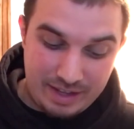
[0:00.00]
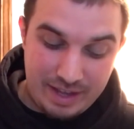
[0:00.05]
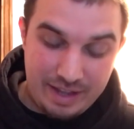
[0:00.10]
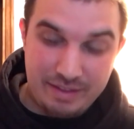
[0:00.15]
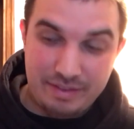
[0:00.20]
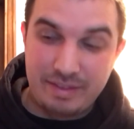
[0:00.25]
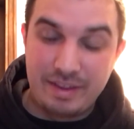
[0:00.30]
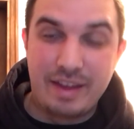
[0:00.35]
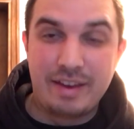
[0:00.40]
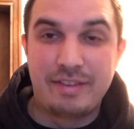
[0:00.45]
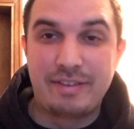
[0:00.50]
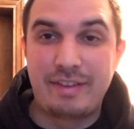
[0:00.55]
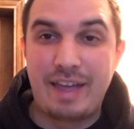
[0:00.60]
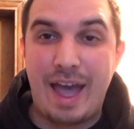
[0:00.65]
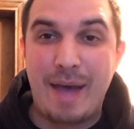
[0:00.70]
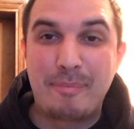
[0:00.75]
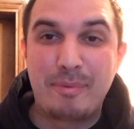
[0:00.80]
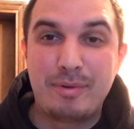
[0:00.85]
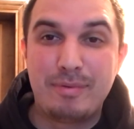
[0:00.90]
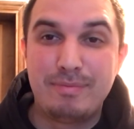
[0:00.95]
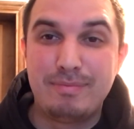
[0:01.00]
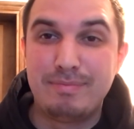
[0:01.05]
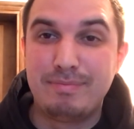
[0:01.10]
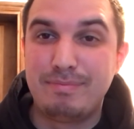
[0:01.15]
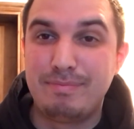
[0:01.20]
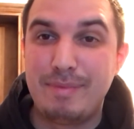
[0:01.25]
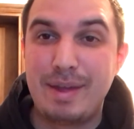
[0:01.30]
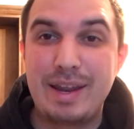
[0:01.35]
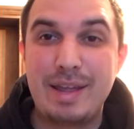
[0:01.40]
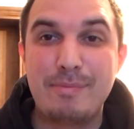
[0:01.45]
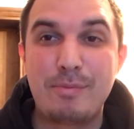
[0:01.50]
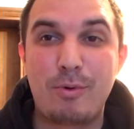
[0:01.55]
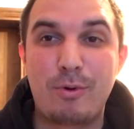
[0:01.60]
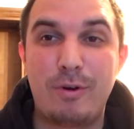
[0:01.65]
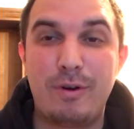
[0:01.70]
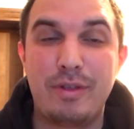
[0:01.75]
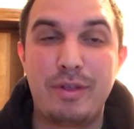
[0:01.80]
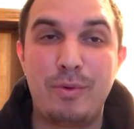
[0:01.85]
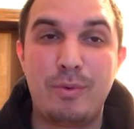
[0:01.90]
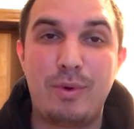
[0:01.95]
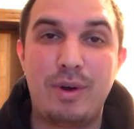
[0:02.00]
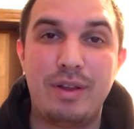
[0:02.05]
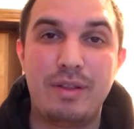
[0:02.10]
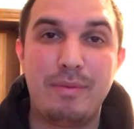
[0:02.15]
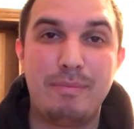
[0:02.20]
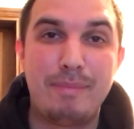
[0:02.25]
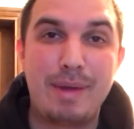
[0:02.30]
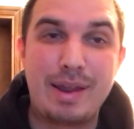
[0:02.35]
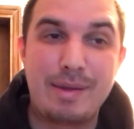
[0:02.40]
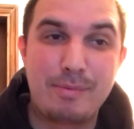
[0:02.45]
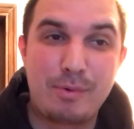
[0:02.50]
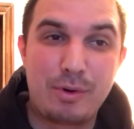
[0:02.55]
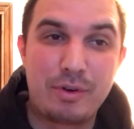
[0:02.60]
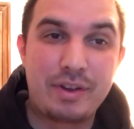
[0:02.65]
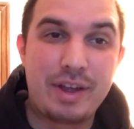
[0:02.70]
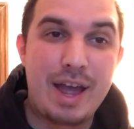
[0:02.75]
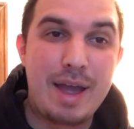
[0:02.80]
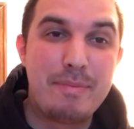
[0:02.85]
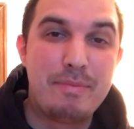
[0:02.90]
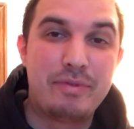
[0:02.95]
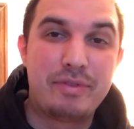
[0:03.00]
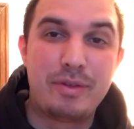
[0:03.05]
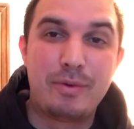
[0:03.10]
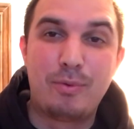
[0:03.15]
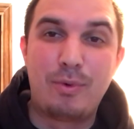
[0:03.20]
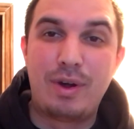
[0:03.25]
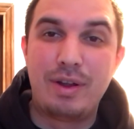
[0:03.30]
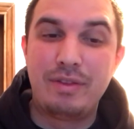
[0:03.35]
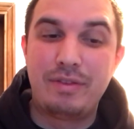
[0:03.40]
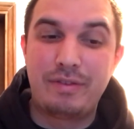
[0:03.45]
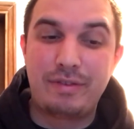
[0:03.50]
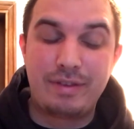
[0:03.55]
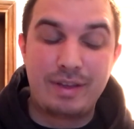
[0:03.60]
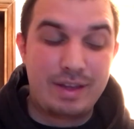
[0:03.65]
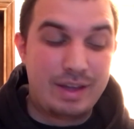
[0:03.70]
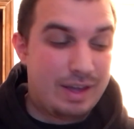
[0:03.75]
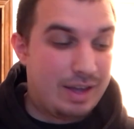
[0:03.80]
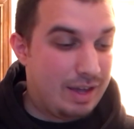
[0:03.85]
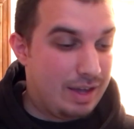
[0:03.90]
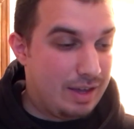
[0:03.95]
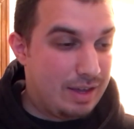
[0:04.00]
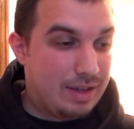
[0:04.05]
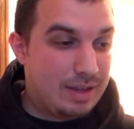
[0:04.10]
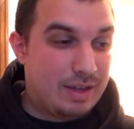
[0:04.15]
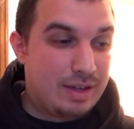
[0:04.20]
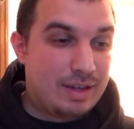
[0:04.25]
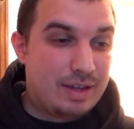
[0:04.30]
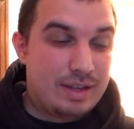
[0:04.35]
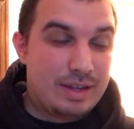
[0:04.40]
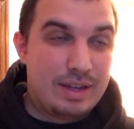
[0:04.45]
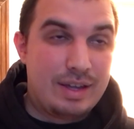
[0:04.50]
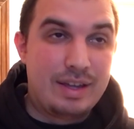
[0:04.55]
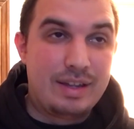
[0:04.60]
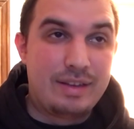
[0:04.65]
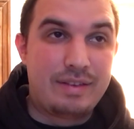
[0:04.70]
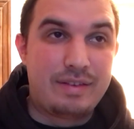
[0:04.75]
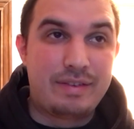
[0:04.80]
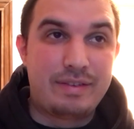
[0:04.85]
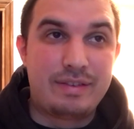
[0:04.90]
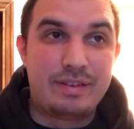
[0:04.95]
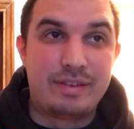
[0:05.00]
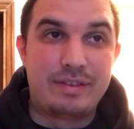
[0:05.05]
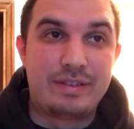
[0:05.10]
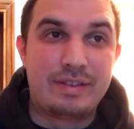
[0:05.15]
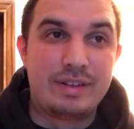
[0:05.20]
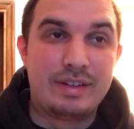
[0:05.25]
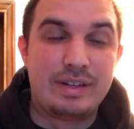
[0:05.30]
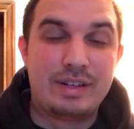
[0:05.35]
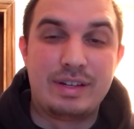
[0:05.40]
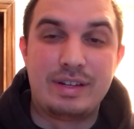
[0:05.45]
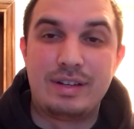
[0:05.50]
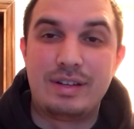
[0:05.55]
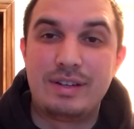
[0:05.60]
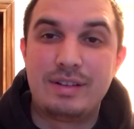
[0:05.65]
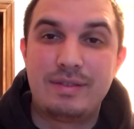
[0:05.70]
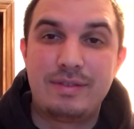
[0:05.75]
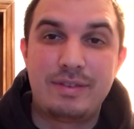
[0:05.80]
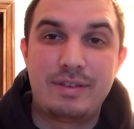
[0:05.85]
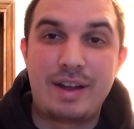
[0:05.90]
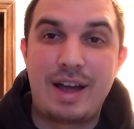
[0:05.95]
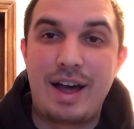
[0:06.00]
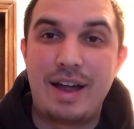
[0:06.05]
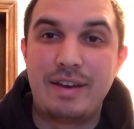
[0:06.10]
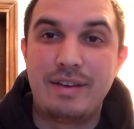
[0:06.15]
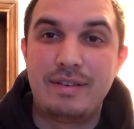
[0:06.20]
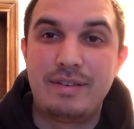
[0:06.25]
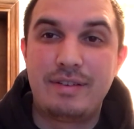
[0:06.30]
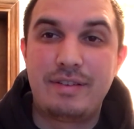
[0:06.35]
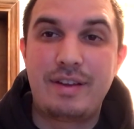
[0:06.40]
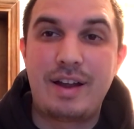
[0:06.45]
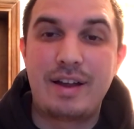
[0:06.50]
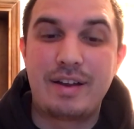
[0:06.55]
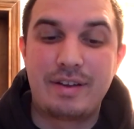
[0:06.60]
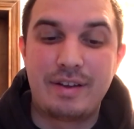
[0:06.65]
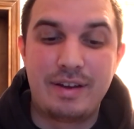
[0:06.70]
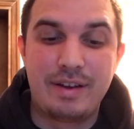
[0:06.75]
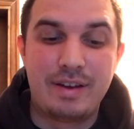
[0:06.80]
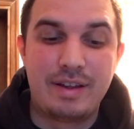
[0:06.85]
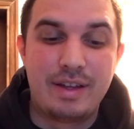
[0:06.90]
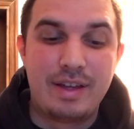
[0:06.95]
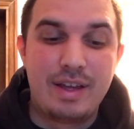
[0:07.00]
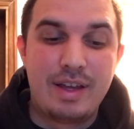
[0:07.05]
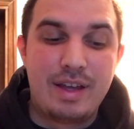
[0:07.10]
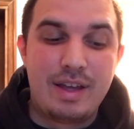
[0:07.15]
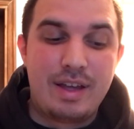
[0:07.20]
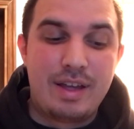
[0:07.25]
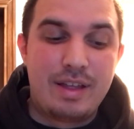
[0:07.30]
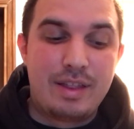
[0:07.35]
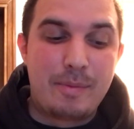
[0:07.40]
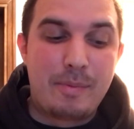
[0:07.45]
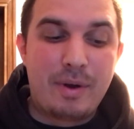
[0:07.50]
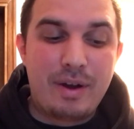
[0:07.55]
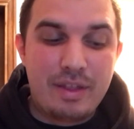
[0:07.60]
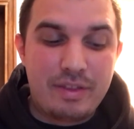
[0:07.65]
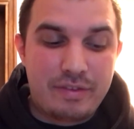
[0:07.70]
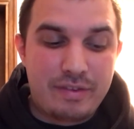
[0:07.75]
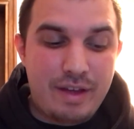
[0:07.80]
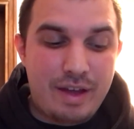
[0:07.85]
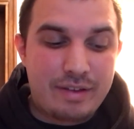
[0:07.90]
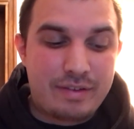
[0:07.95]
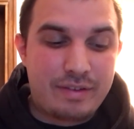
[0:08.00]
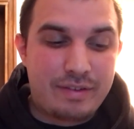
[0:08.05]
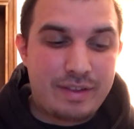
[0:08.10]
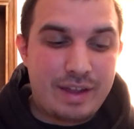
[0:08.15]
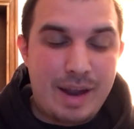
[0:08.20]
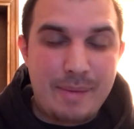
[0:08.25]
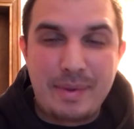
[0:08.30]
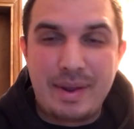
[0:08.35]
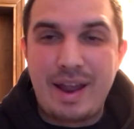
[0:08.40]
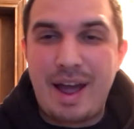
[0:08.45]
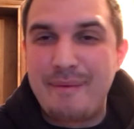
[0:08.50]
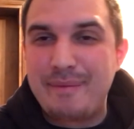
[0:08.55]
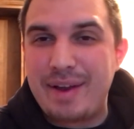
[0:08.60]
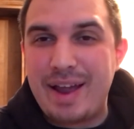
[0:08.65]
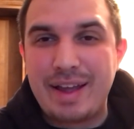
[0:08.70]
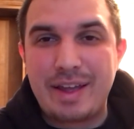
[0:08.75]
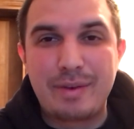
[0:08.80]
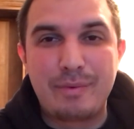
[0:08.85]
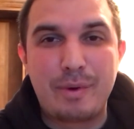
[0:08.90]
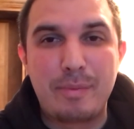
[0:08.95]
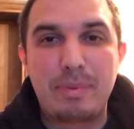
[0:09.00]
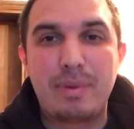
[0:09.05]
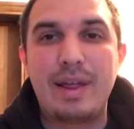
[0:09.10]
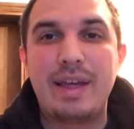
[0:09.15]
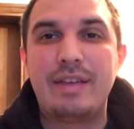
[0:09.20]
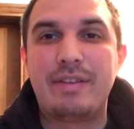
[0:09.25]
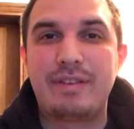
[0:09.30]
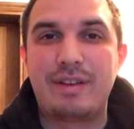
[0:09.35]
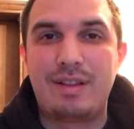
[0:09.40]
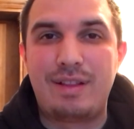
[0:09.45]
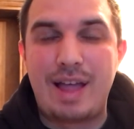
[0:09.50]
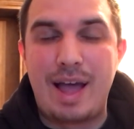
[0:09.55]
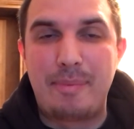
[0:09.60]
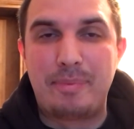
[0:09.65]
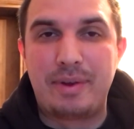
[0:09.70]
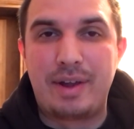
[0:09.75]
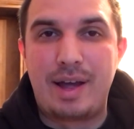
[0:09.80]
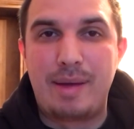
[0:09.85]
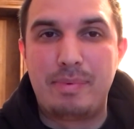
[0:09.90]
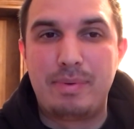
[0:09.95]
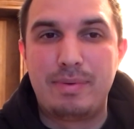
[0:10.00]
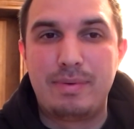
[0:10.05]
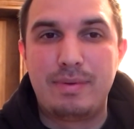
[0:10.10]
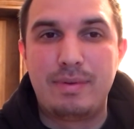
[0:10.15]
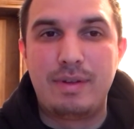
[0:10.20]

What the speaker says: it's happened many more times than once. It's just it's not good. The part that sucks is that I can replace a laptop,